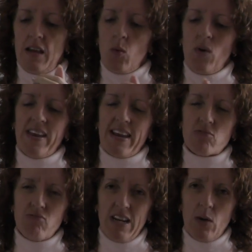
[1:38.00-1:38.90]
when it
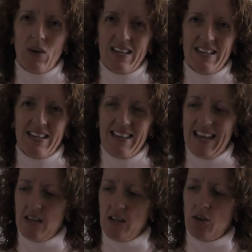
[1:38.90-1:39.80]
gets really
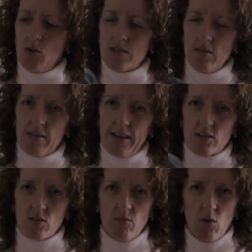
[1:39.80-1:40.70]
windy, you do still get
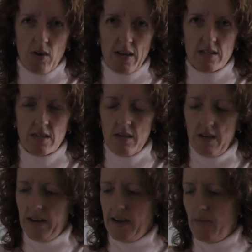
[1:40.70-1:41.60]
some noise,
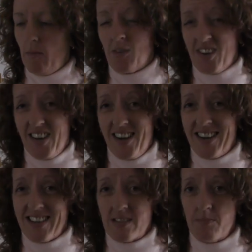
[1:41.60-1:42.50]
I'm not gonna
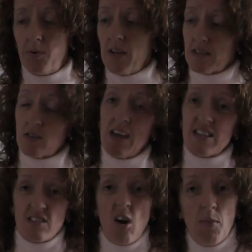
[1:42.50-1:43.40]
lie, but
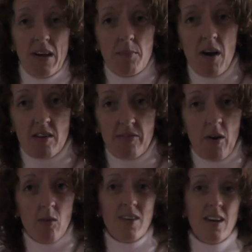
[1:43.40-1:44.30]
it's not a bad
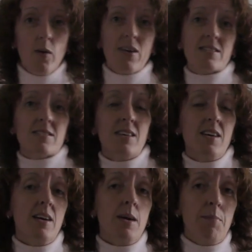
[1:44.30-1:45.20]
microphone, you know, it's,
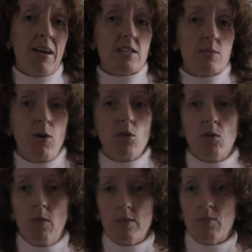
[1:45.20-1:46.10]
picks us both
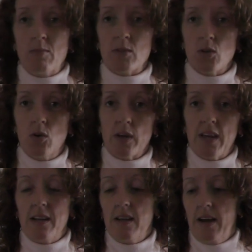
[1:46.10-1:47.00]
up when we're
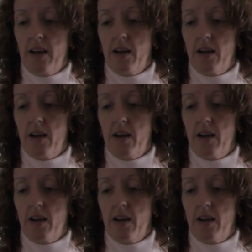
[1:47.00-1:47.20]
talking.